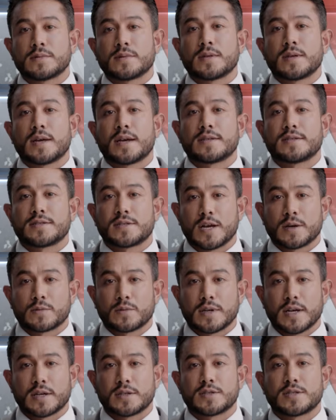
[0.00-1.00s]
Let's start
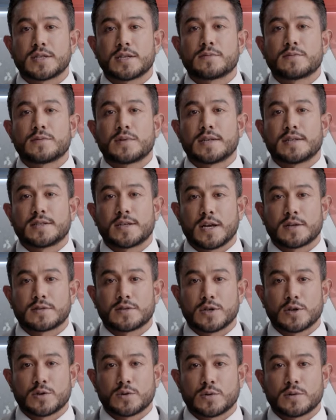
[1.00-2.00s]
with energy and feedstock
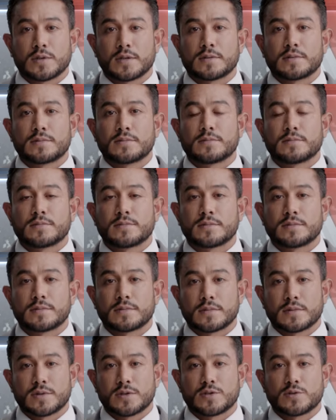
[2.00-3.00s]
news.
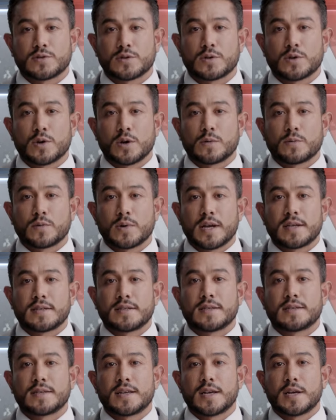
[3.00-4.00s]
Crude oil
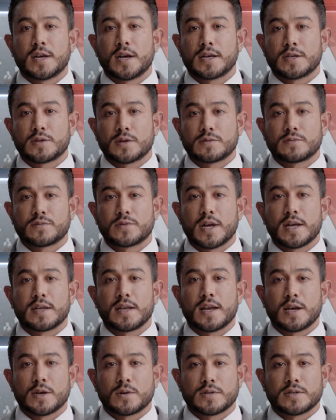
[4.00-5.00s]
prices declined on
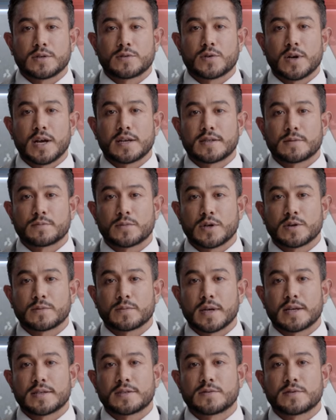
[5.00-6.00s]
Friday owing to rising
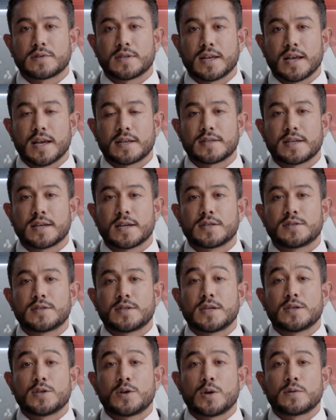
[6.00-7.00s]
prospects of a de
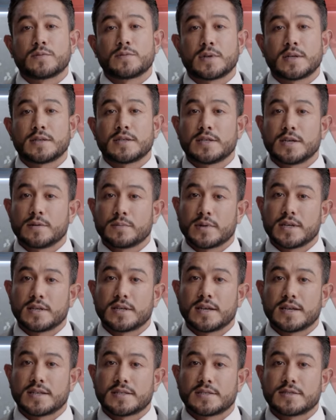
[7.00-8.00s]
escalation in conflict in the
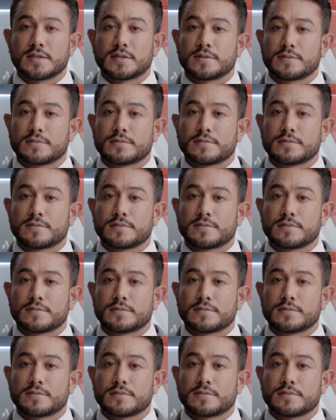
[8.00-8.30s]
Middle East.